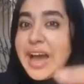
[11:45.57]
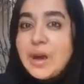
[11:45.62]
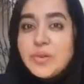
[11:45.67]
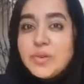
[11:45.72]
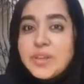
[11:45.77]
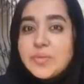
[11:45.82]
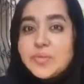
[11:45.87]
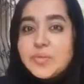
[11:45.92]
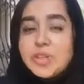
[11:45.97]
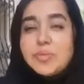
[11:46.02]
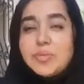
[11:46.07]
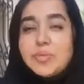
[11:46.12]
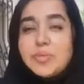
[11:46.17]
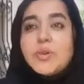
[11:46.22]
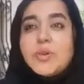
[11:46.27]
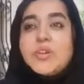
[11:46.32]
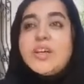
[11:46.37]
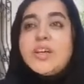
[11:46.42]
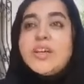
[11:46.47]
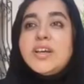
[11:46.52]
How can
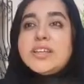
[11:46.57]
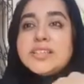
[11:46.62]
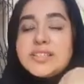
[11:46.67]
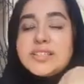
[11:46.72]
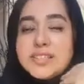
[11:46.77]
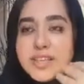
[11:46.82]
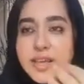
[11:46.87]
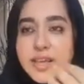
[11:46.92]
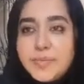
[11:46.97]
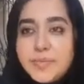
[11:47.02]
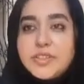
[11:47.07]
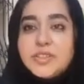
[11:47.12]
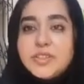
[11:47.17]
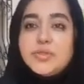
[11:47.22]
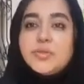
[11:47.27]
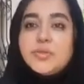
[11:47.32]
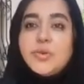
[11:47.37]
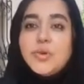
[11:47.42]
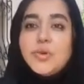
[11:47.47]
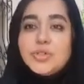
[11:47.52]
people step
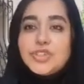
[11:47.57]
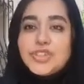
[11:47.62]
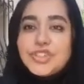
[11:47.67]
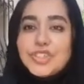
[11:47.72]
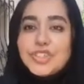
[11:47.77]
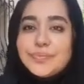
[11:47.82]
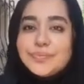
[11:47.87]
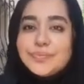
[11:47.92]
into ownership?